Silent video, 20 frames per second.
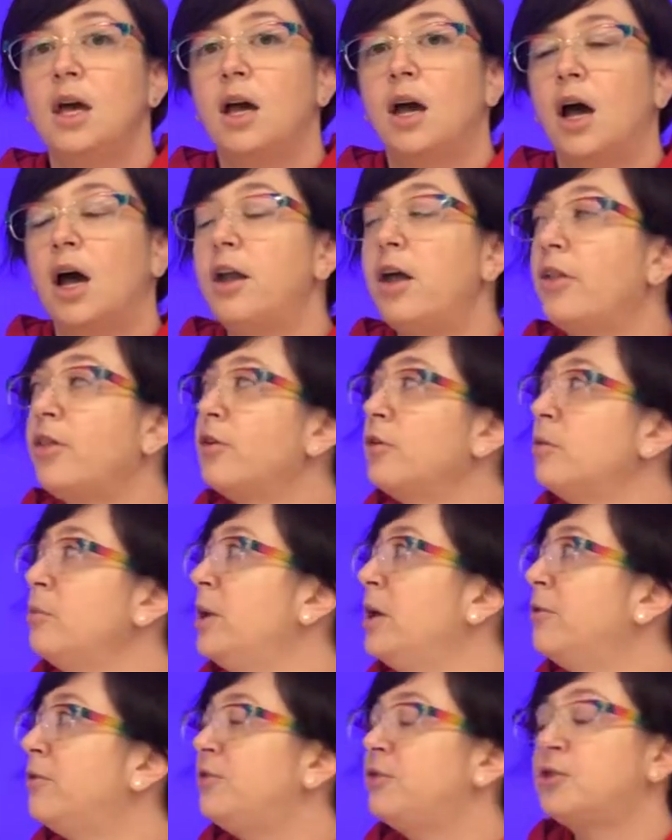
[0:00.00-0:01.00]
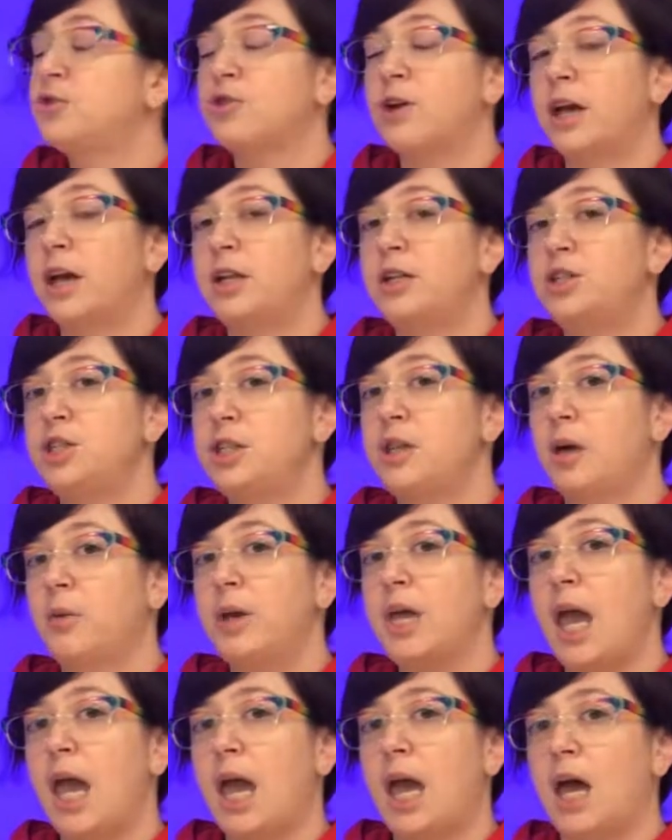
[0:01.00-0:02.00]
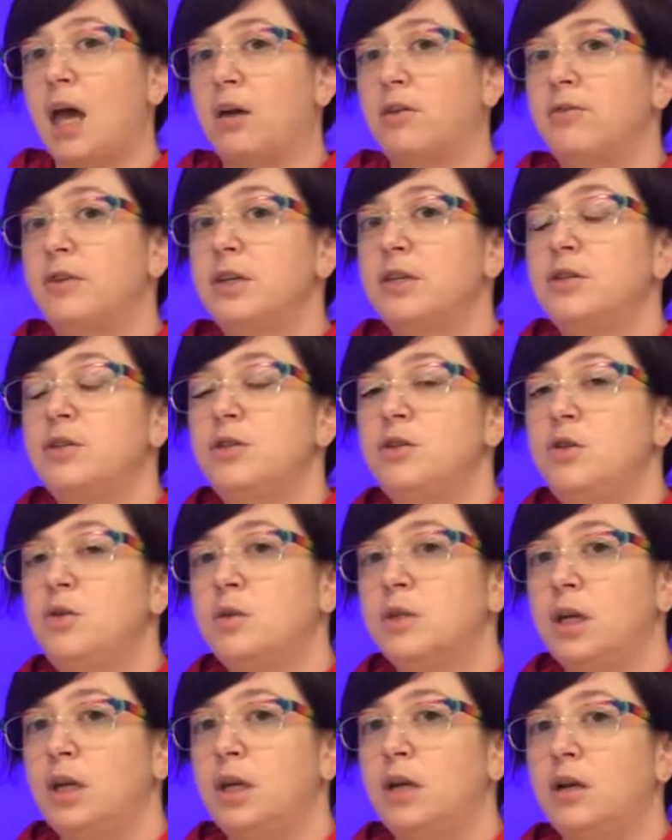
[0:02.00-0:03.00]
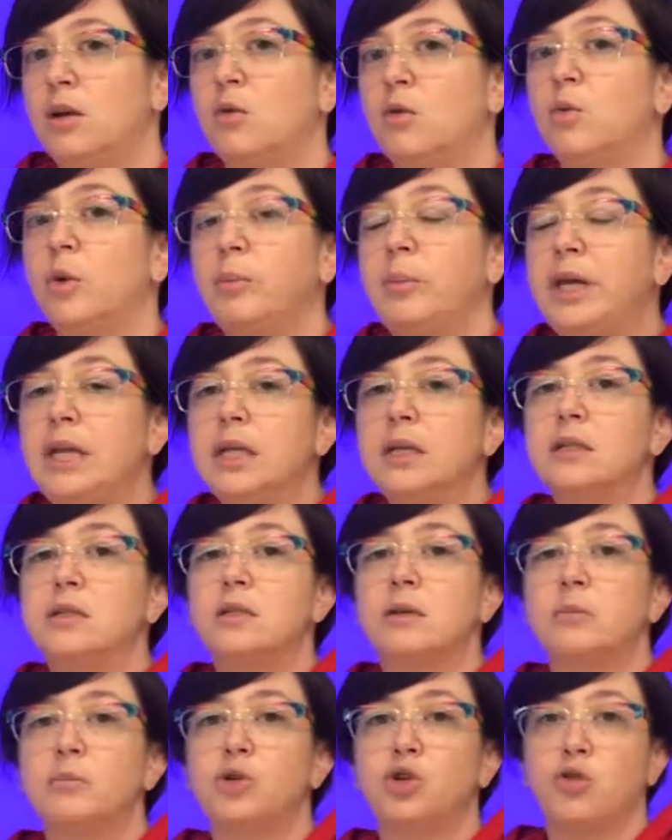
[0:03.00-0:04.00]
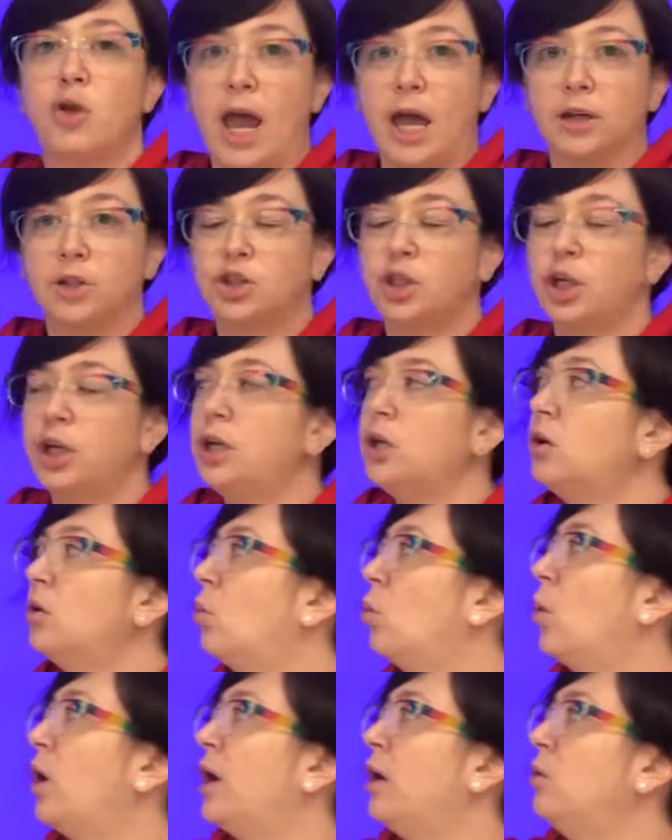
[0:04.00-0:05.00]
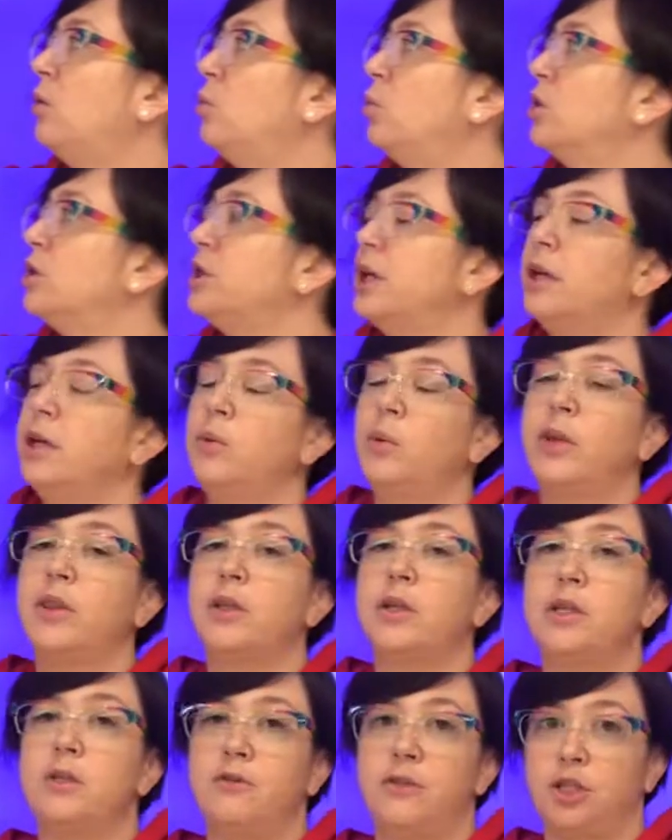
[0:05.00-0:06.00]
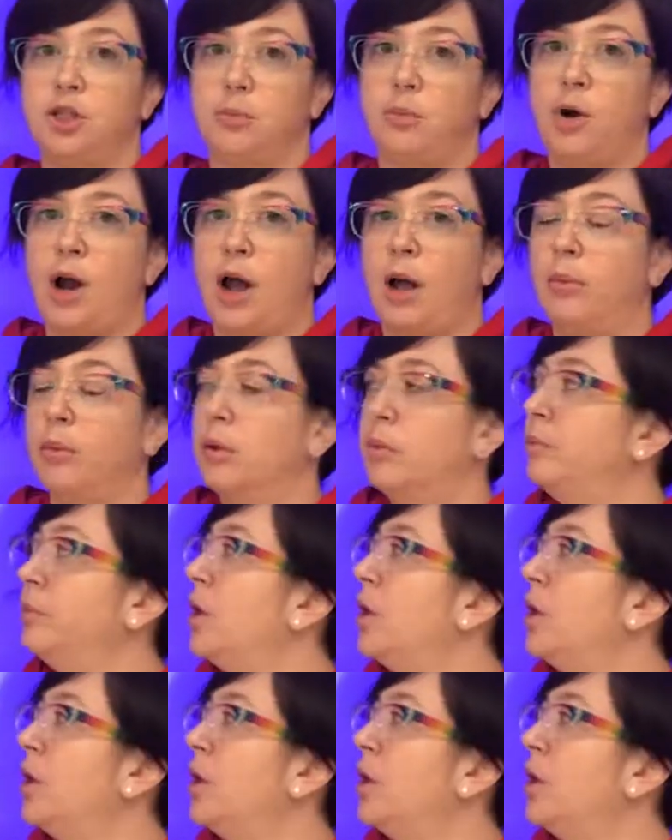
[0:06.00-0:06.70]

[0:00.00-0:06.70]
Another strategy that we have is using repeated subtraction when we're dealing with a division problem.